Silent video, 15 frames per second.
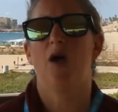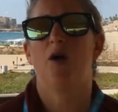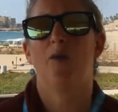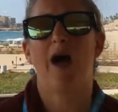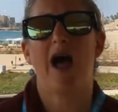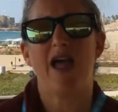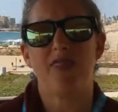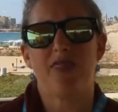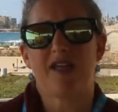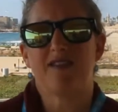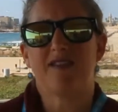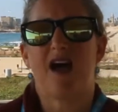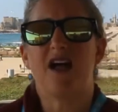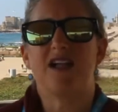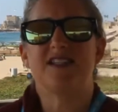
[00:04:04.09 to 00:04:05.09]
Well, I think
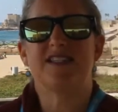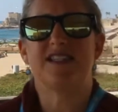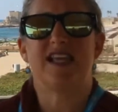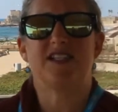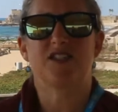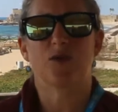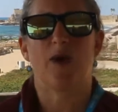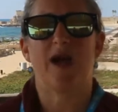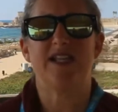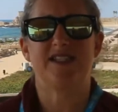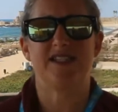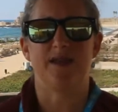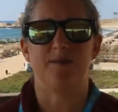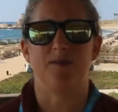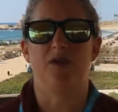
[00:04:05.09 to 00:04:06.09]
the answer is quite
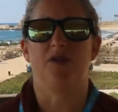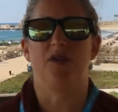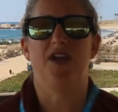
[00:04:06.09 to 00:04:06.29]
simple.